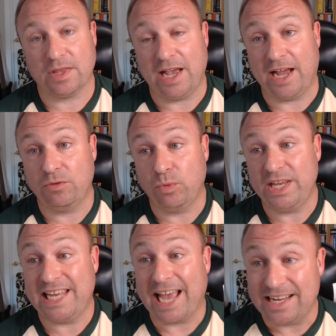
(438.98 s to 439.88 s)
And we
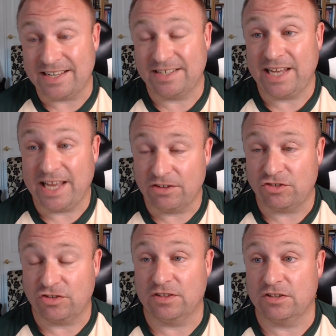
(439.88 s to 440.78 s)
gate the
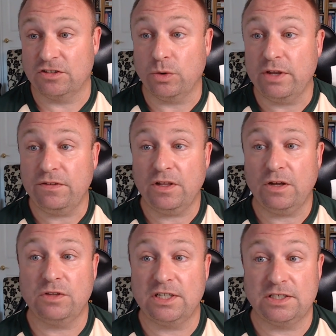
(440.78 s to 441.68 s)
entrance. So even
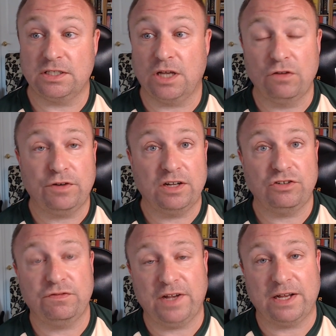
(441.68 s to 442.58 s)
though there's over
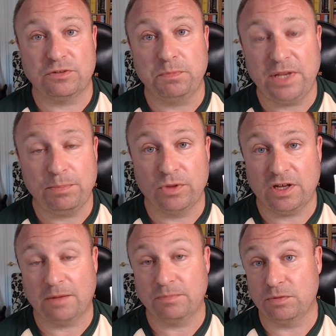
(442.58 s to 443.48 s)
100,000 people
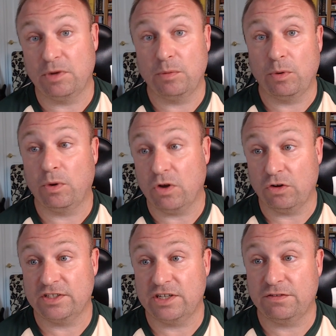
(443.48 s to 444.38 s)
that come to Mobile World
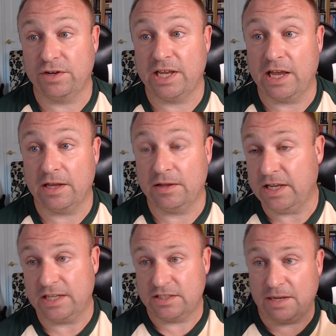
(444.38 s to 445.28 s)
Congress every year,
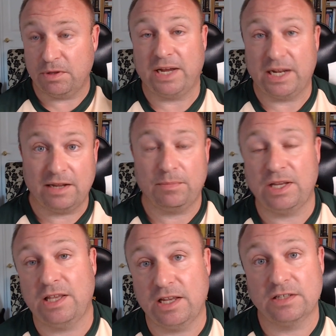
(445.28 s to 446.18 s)
except the
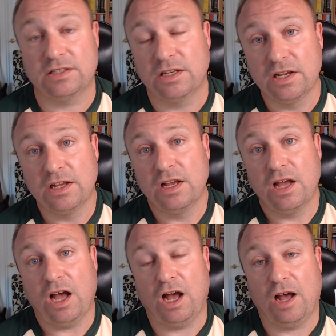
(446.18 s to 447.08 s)
pandemic years,
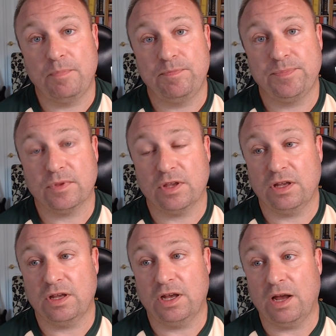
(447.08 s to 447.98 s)

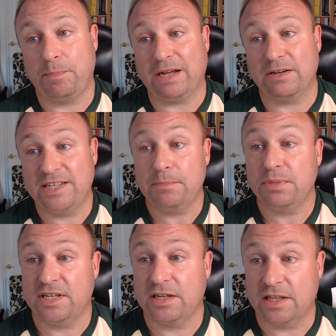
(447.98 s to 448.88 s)
about
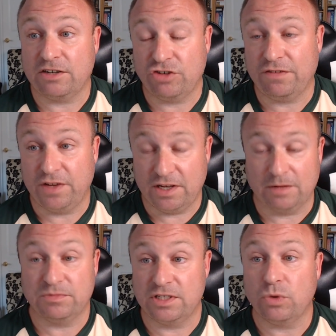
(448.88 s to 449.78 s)
10% of that traffic
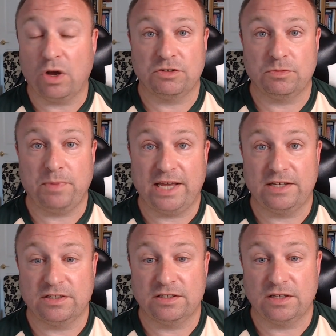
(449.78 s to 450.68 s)
comes into our
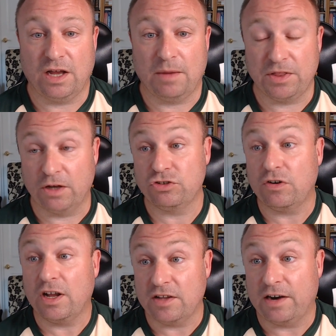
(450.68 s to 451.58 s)
space. And those
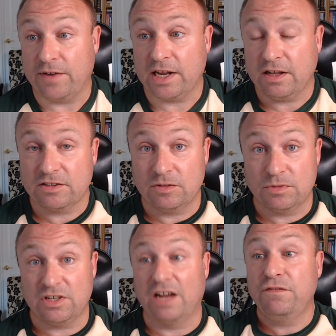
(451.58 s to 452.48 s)
are our direct
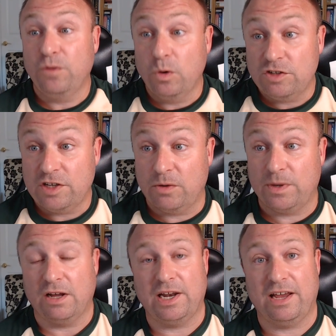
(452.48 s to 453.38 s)
customers. Unfortunately, we
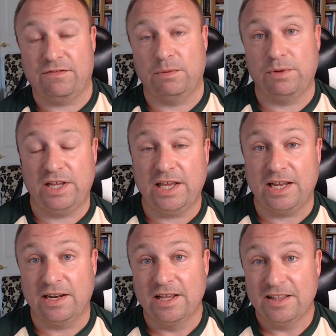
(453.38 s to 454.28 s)
can't let everybody
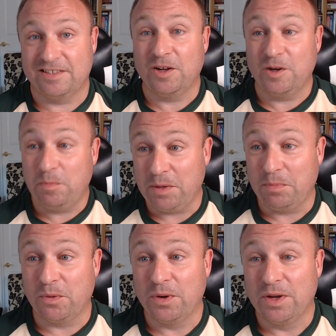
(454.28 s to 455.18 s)
in. There's a lot of
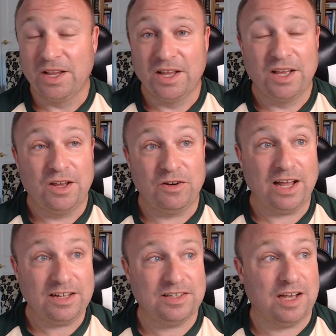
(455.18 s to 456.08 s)
people who'd
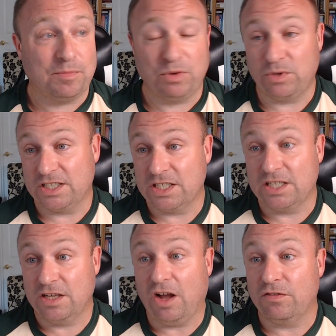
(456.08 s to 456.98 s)
like to come in. We just
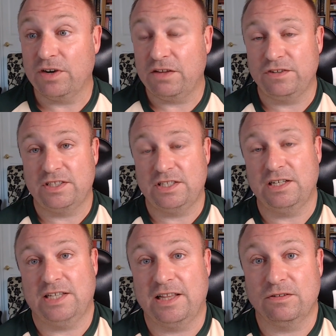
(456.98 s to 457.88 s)
can't really
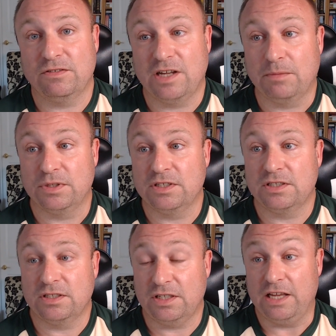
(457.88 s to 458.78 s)
facilitate those
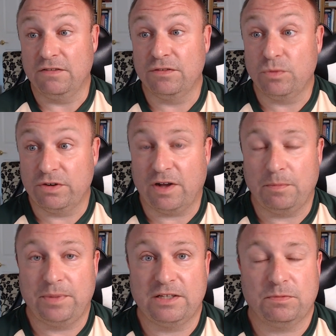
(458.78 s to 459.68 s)
numbers, even with our
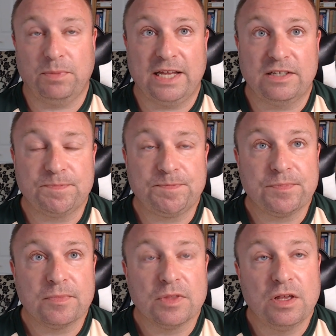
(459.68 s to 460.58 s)
big space.
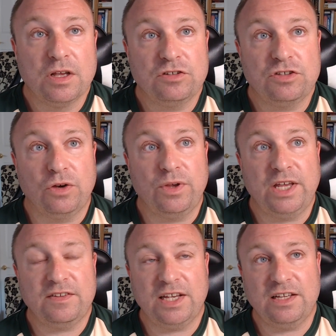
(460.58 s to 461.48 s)
So
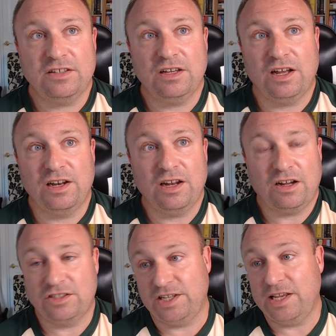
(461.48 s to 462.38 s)
it takes a
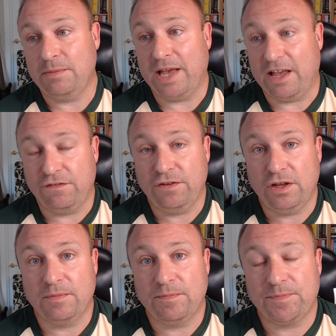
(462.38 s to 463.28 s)
large team
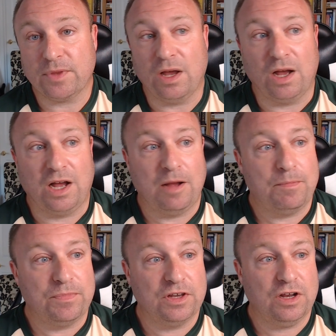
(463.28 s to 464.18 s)
effort.
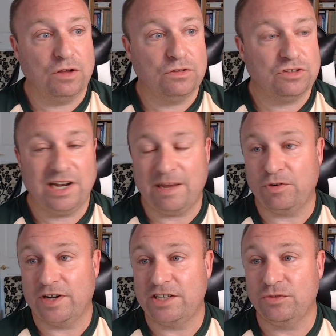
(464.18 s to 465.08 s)
The close
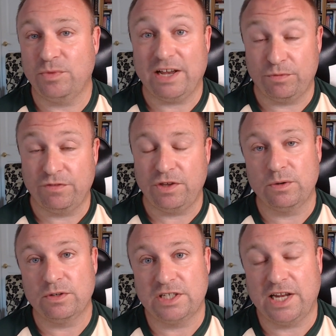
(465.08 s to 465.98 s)
collaboration we have with
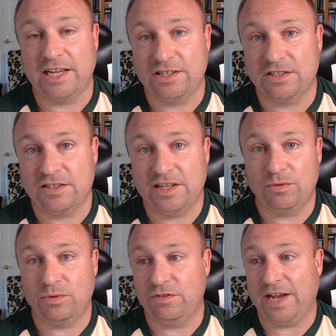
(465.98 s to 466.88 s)
you as an agency
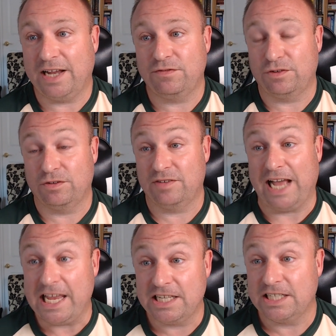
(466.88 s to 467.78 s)
that we've had for
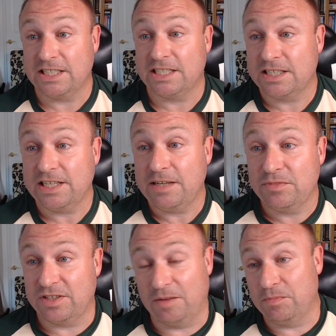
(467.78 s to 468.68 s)
ages, it
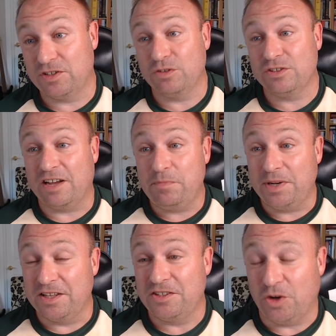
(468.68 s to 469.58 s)
seems, as long as I've
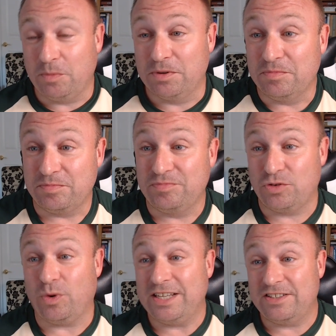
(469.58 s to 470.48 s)
been in the job and
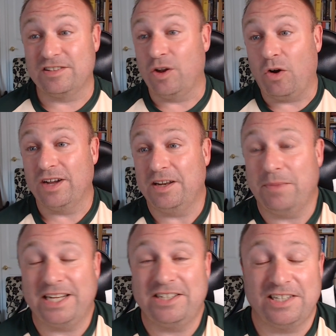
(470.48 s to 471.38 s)
twice as long, I'd
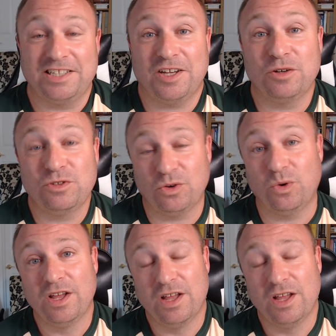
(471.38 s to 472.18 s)
imagine in total.